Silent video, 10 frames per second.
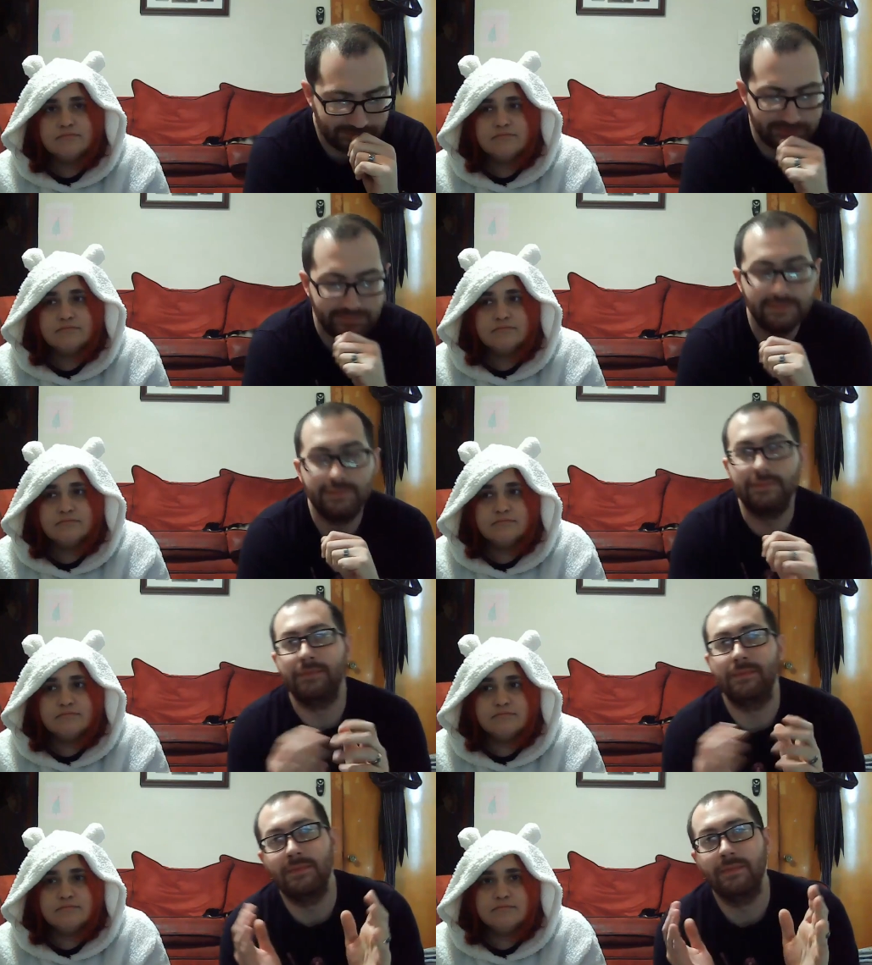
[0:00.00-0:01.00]

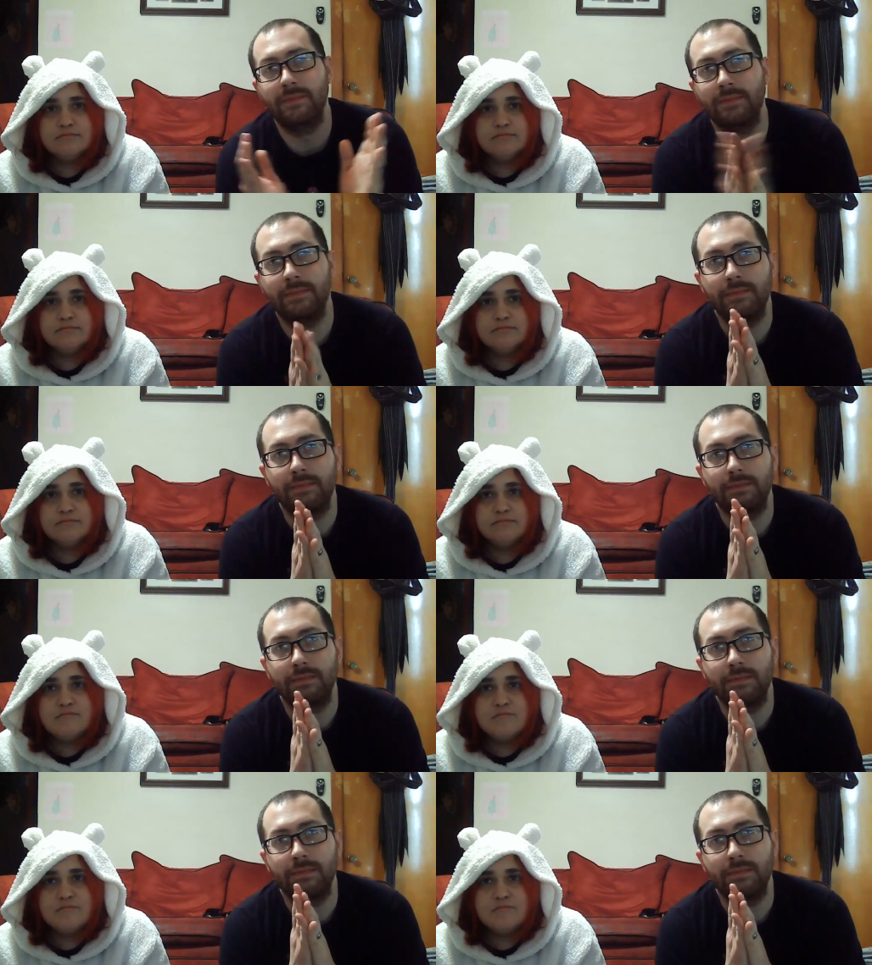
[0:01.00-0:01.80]
Nobody speaks.